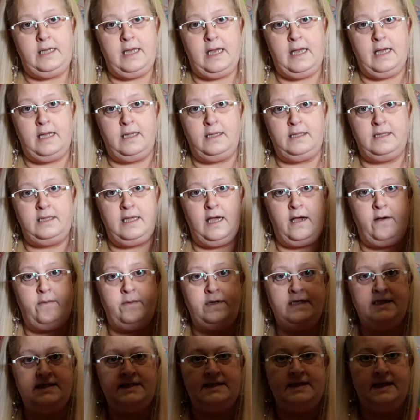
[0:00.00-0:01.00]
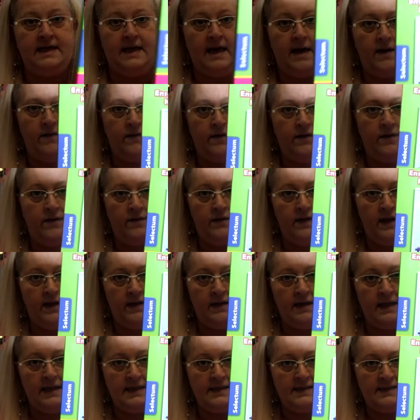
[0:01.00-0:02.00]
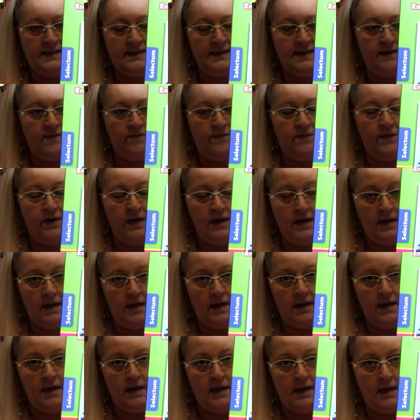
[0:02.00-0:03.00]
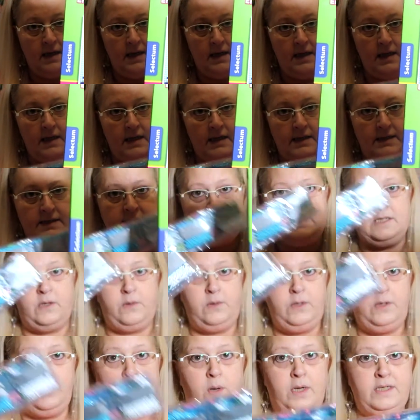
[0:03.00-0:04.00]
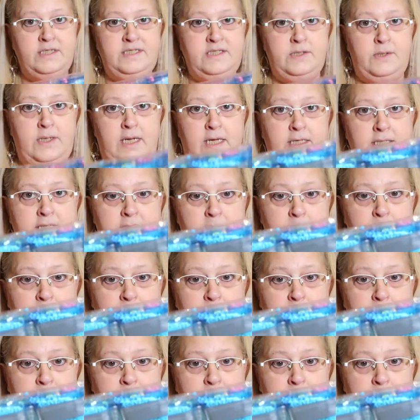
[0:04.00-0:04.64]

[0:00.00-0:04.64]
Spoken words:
kit. That was the other thing that's different. So you also get the